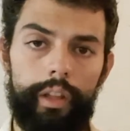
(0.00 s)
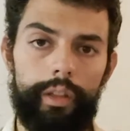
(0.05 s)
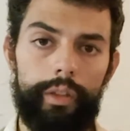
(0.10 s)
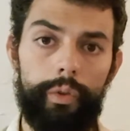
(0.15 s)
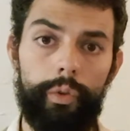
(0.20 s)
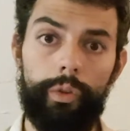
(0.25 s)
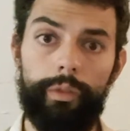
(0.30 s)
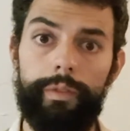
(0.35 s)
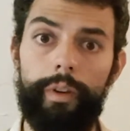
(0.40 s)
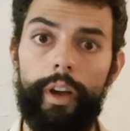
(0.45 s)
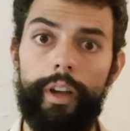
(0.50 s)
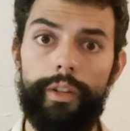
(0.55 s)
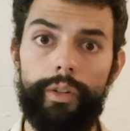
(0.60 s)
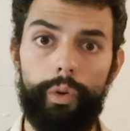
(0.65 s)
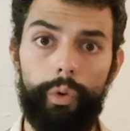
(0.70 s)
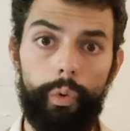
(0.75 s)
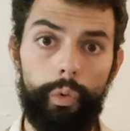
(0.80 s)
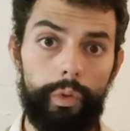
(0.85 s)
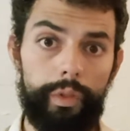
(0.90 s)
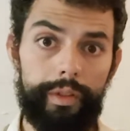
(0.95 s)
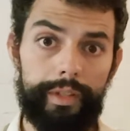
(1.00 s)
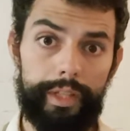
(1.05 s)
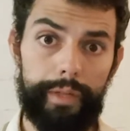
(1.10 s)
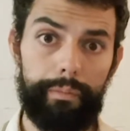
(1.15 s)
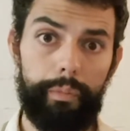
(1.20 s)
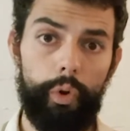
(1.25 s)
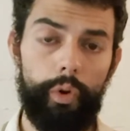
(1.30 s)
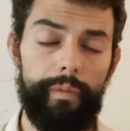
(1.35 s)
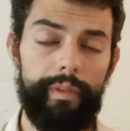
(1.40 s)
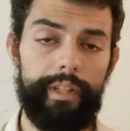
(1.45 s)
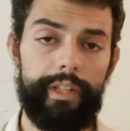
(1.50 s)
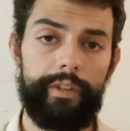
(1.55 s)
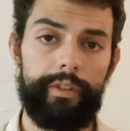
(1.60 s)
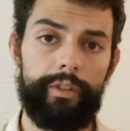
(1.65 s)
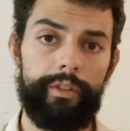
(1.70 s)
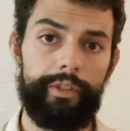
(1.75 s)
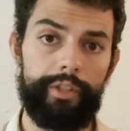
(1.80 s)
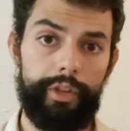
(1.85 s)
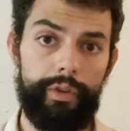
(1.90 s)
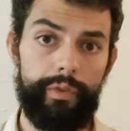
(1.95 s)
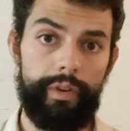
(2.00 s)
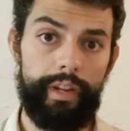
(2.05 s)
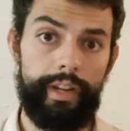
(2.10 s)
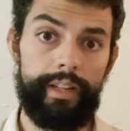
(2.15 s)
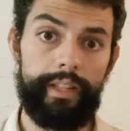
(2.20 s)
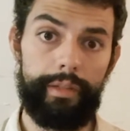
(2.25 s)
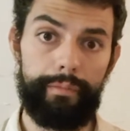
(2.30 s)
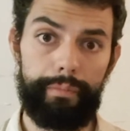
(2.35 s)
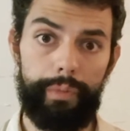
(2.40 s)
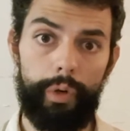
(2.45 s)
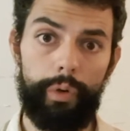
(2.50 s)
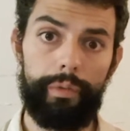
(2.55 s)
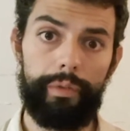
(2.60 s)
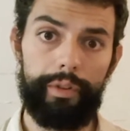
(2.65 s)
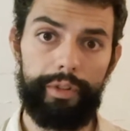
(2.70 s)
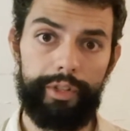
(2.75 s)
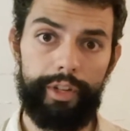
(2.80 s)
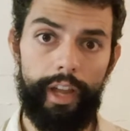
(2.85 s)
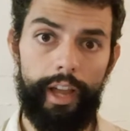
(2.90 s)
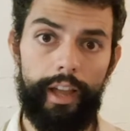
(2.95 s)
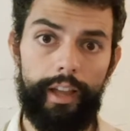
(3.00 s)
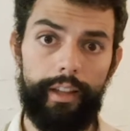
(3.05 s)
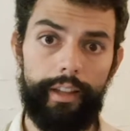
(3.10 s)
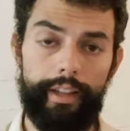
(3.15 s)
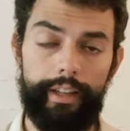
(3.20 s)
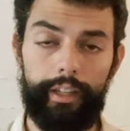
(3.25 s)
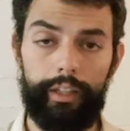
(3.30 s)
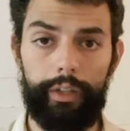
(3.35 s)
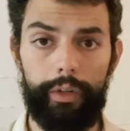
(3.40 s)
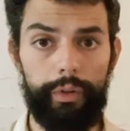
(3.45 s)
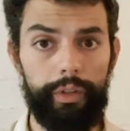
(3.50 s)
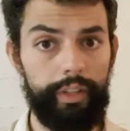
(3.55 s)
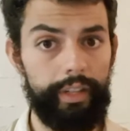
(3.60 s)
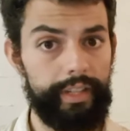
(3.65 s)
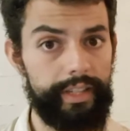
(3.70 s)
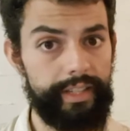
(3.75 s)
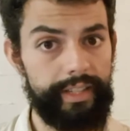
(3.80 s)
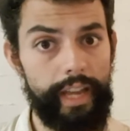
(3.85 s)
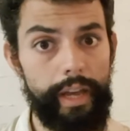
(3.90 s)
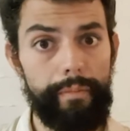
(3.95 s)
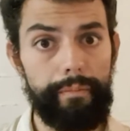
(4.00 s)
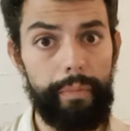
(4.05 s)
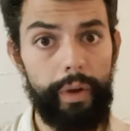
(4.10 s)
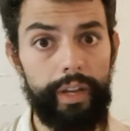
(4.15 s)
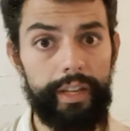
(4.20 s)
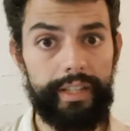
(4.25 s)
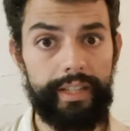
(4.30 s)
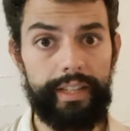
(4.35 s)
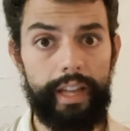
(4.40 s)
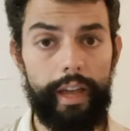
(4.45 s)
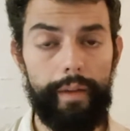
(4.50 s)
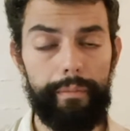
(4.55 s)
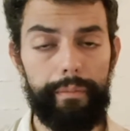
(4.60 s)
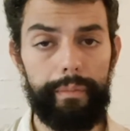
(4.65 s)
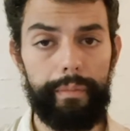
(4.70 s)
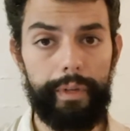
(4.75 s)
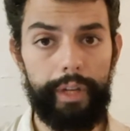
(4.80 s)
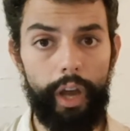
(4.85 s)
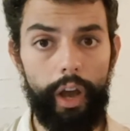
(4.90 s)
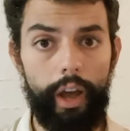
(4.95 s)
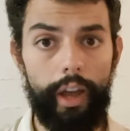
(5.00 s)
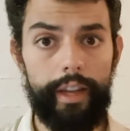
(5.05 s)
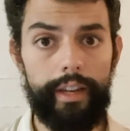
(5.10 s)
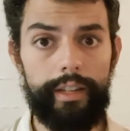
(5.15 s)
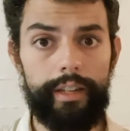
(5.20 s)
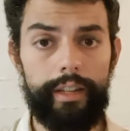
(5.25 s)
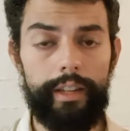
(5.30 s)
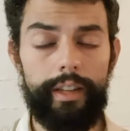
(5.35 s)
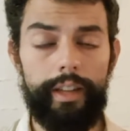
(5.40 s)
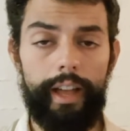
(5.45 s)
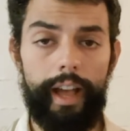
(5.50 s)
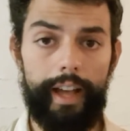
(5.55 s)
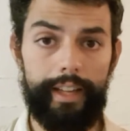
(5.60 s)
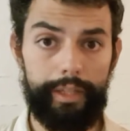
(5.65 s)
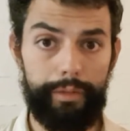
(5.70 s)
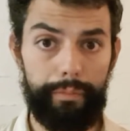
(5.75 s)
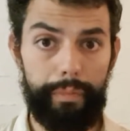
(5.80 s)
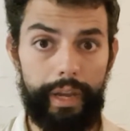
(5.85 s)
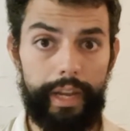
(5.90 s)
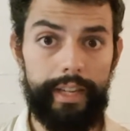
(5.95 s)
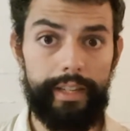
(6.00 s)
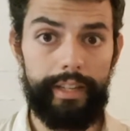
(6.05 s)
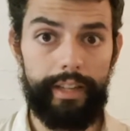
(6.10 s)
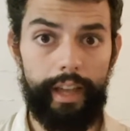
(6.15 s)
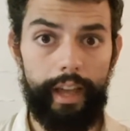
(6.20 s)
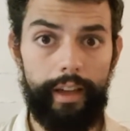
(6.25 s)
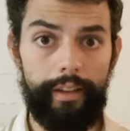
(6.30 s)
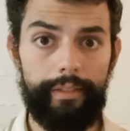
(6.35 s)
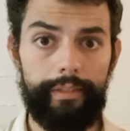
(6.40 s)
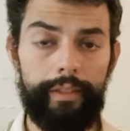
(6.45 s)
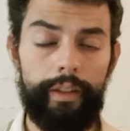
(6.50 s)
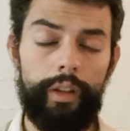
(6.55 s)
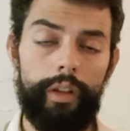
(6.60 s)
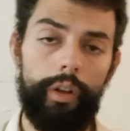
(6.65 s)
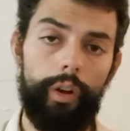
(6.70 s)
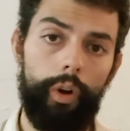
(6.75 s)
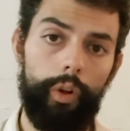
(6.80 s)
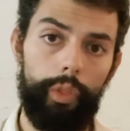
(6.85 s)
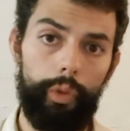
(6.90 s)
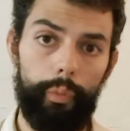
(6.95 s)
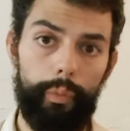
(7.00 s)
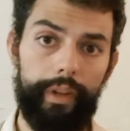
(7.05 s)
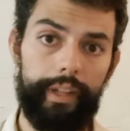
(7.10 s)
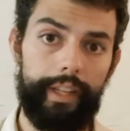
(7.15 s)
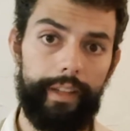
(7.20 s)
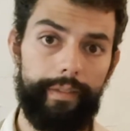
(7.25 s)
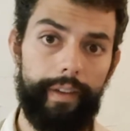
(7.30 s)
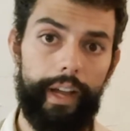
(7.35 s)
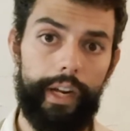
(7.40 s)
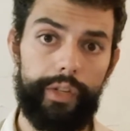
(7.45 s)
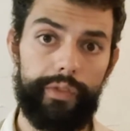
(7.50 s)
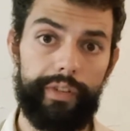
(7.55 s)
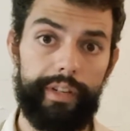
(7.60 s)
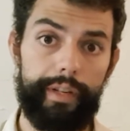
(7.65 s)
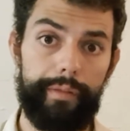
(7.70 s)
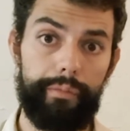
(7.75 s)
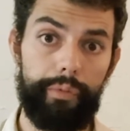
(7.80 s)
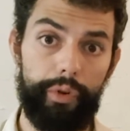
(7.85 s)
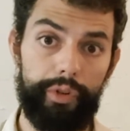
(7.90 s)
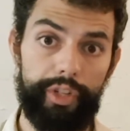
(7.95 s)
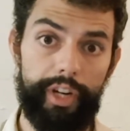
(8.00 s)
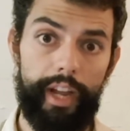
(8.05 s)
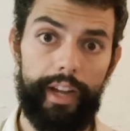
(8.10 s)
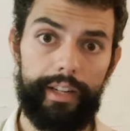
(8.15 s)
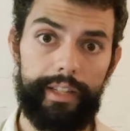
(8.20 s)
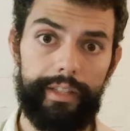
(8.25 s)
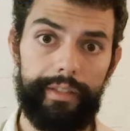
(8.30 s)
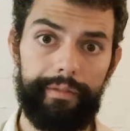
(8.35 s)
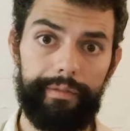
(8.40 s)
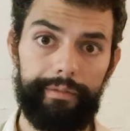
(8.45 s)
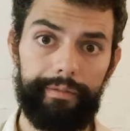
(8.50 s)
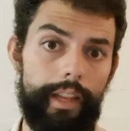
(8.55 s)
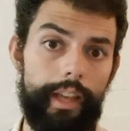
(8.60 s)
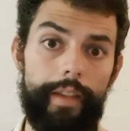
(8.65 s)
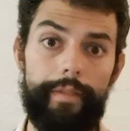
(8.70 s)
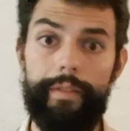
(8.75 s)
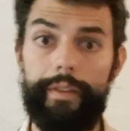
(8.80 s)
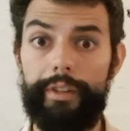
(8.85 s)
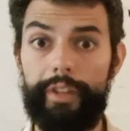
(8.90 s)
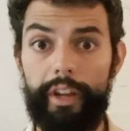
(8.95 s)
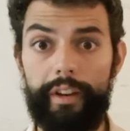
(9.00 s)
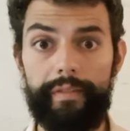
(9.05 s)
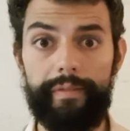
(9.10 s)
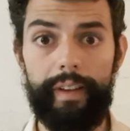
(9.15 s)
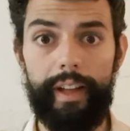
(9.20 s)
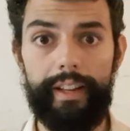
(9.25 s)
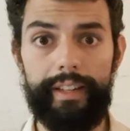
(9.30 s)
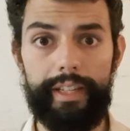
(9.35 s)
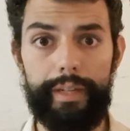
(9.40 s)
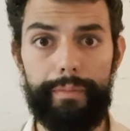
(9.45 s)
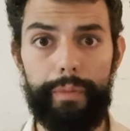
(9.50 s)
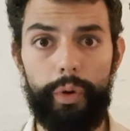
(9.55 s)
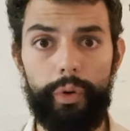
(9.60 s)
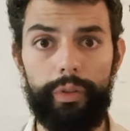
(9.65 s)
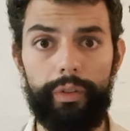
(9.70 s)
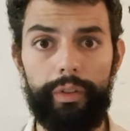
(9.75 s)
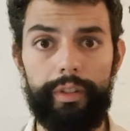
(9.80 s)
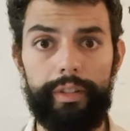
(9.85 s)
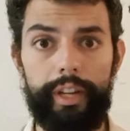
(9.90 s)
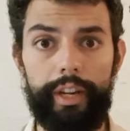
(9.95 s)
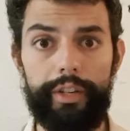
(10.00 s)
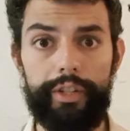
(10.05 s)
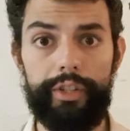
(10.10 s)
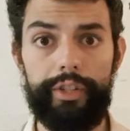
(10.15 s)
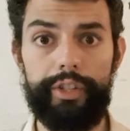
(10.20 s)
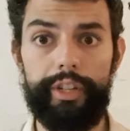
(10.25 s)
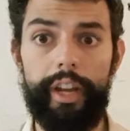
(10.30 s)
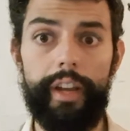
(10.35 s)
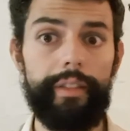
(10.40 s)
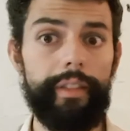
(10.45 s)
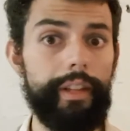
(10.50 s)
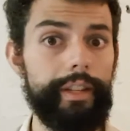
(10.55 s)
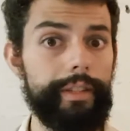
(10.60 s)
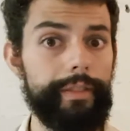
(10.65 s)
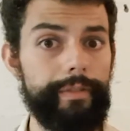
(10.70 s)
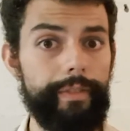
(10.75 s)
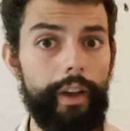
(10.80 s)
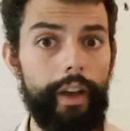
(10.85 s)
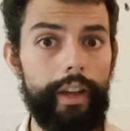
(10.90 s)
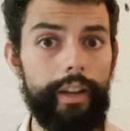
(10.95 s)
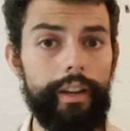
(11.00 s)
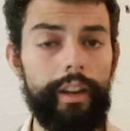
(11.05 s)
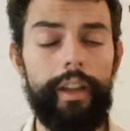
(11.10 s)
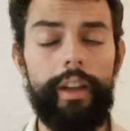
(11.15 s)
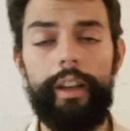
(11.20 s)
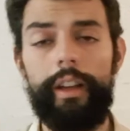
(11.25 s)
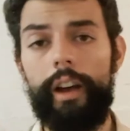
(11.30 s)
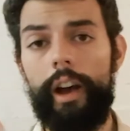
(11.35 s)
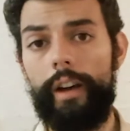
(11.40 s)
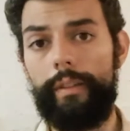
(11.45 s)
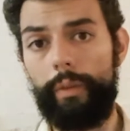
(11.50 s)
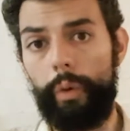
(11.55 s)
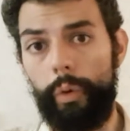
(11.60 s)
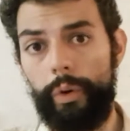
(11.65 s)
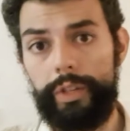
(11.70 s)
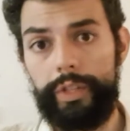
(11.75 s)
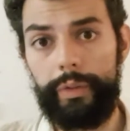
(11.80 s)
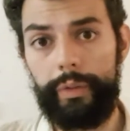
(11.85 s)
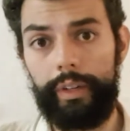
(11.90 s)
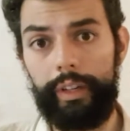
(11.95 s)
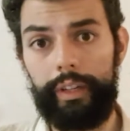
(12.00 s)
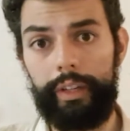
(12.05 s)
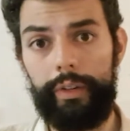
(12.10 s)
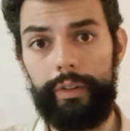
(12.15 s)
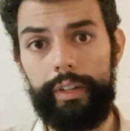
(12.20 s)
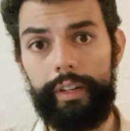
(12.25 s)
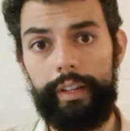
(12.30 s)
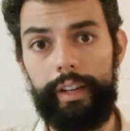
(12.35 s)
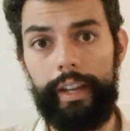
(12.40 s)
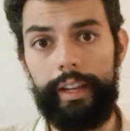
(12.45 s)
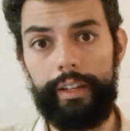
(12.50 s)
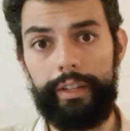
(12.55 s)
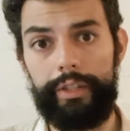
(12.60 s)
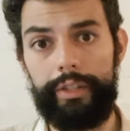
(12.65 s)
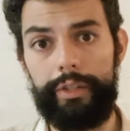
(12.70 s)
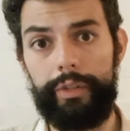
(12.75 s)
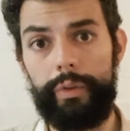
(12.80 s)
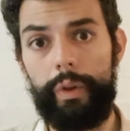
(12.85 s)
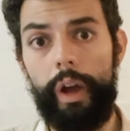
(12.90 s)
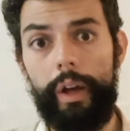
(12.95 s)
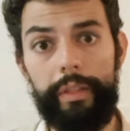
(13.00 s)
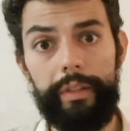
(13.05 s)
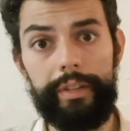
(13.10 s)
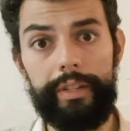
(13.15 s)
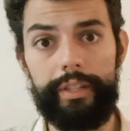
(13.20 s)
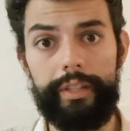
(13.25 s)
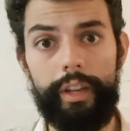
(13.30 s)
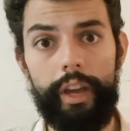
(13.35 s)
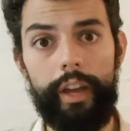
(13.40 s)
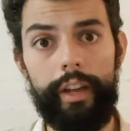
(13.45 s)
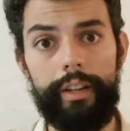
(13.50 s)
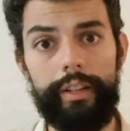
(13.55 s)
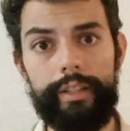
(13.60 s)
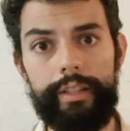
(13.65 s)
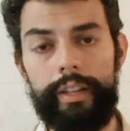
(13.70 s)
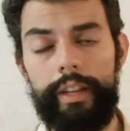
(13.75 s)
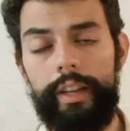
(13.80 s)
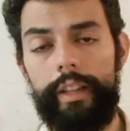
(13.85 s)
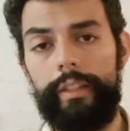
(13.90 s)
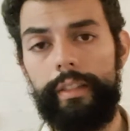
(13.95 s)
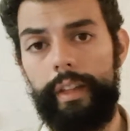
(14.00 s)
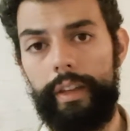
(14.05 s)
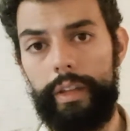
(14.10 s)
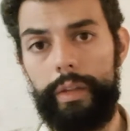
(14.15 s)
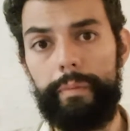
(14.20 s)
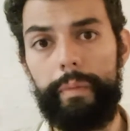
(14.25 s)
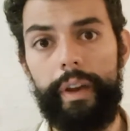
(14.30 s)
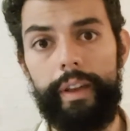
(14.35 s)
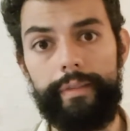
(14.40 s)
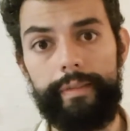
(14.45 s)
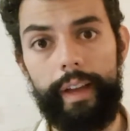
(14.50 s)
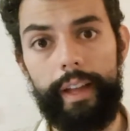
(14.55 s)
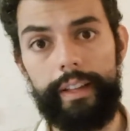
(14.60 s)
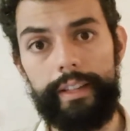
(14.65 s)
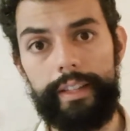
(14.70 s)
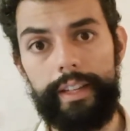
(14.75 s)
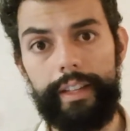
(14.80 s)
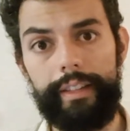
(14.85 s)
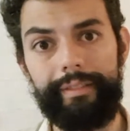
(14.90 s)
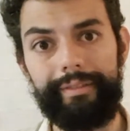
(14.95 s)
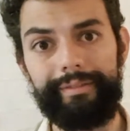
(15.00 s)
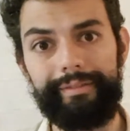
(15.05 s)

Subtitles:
You will find all the support materials you need to build the chair, including a step-by-step guide as a PDF on the Wikifactory project. If you don't fancy building the tension chair, that's fine. I've also included links to other designs that you might fancy.